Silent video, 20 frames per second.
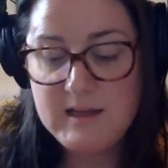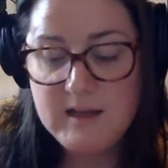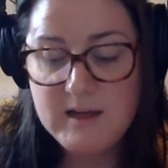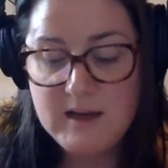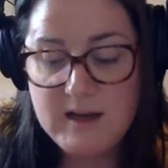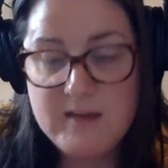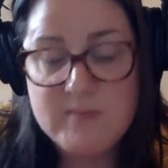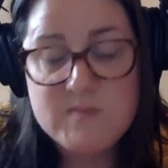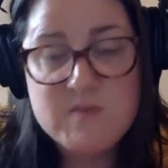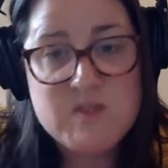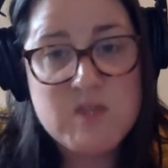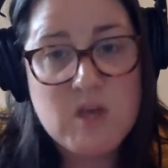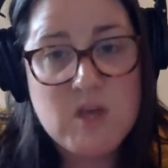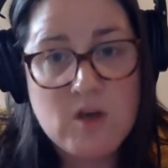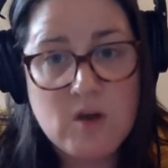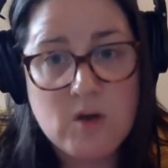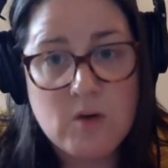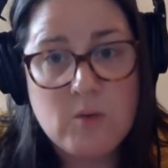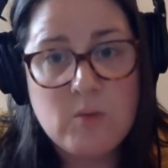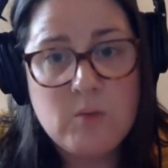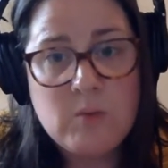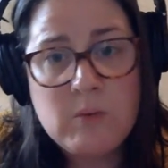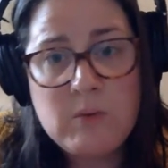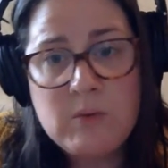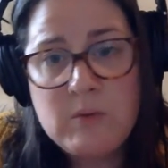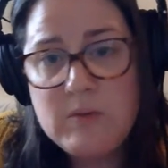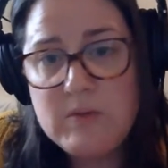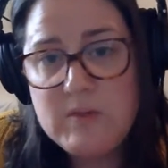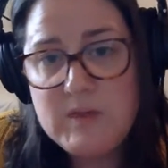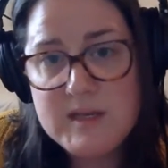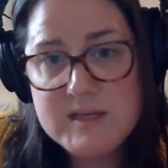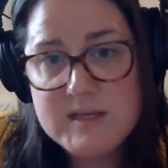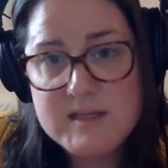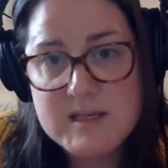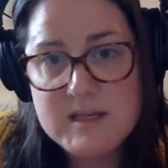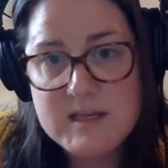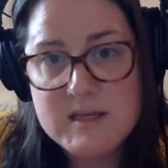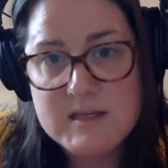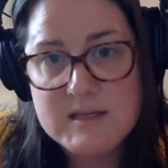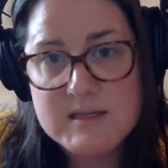Right, so this
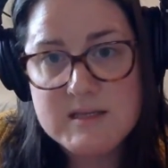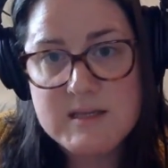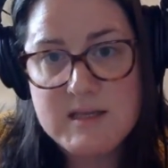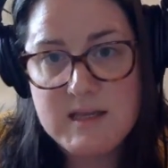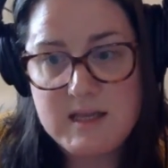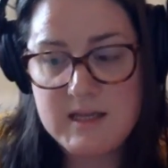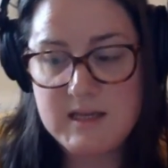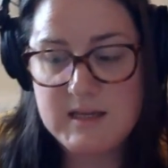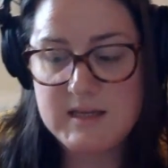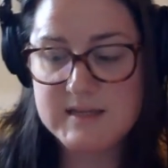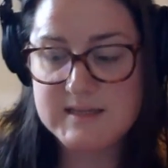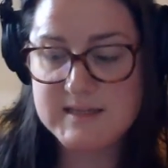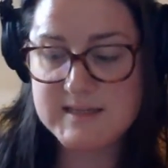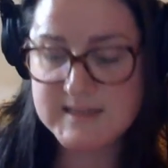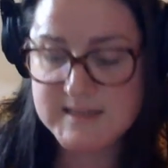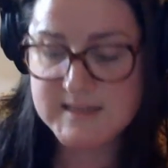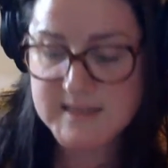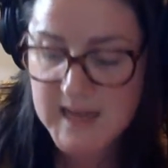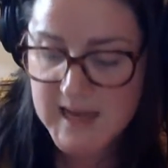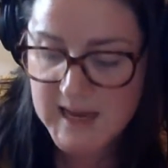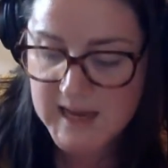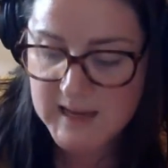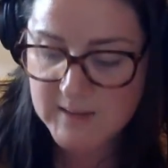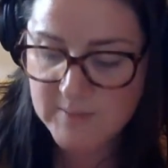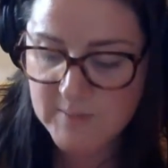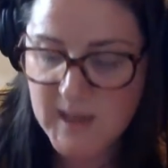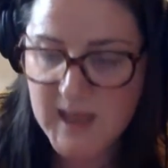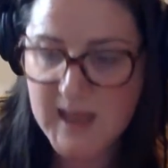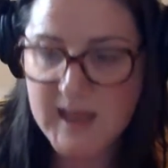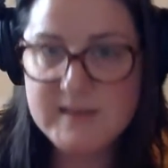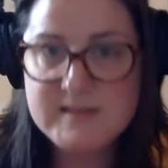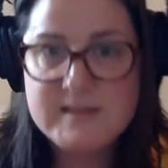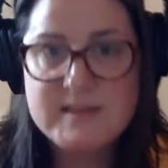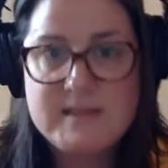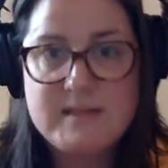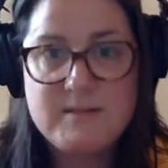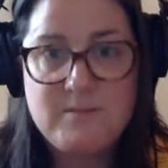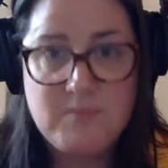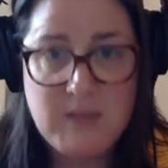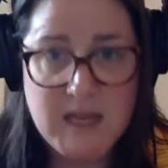is the same
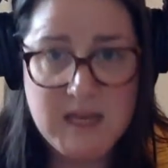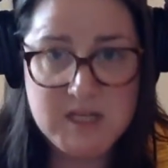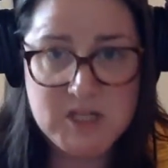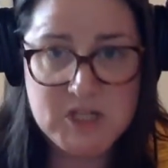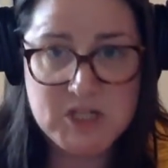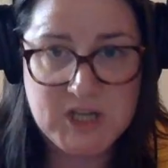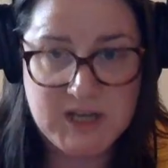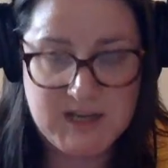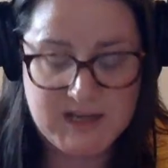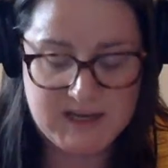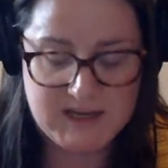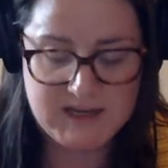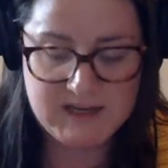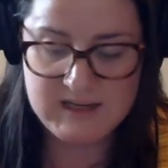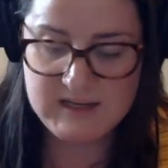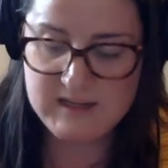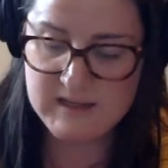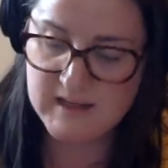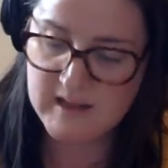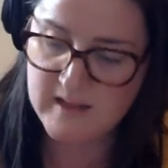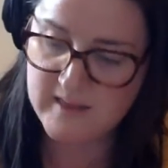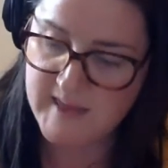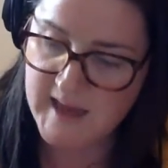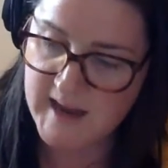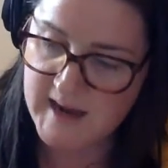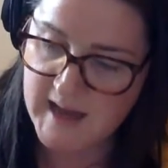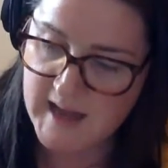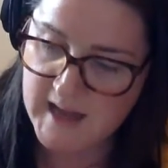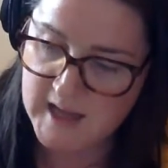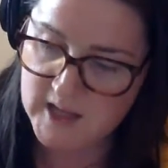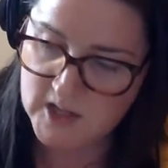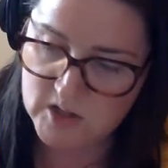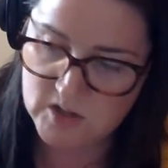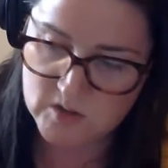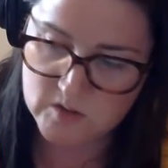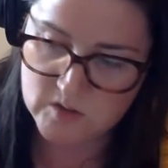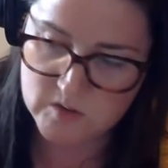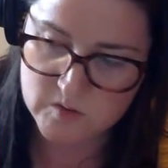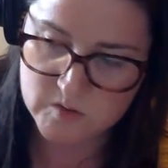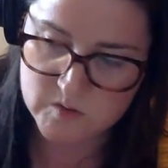estimation that I
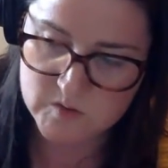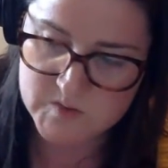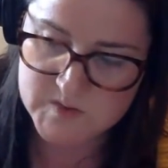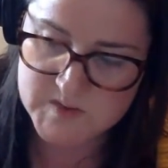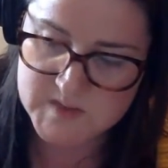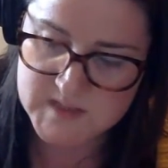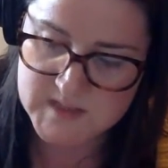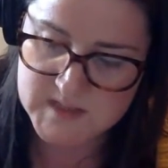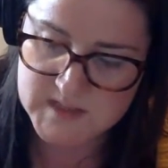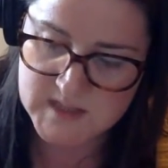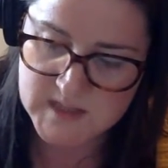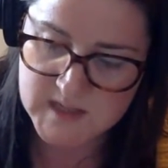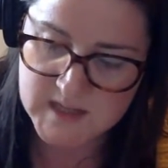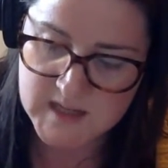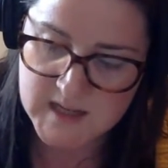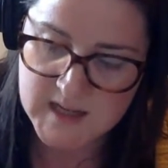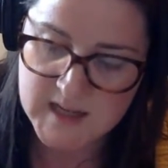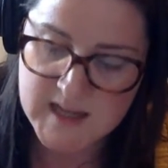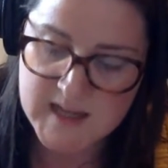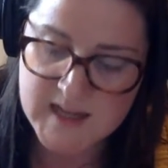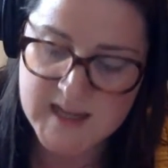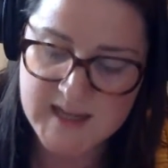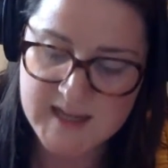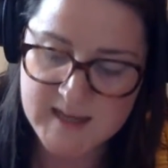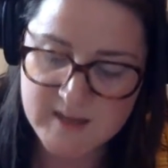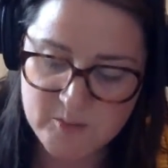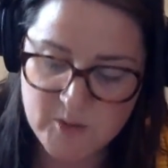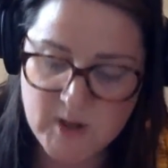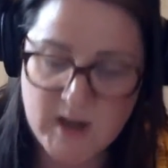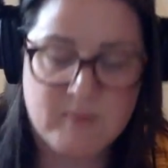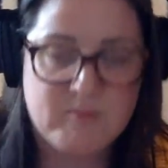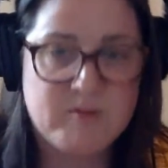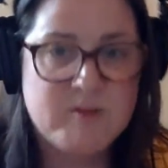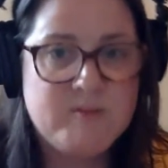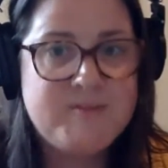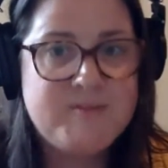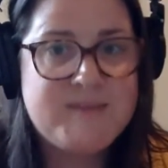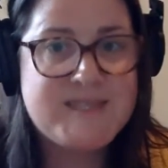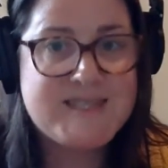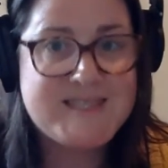used in
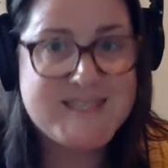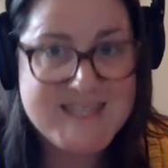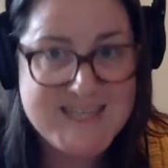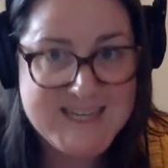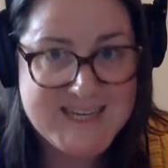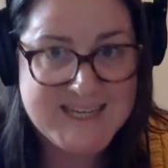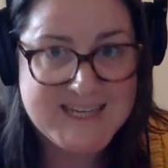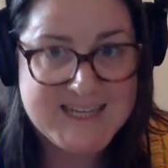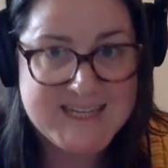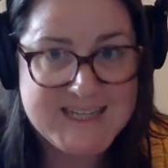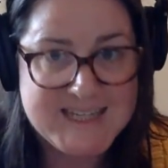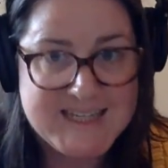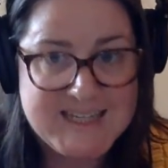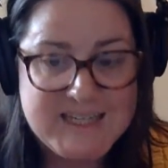problem C.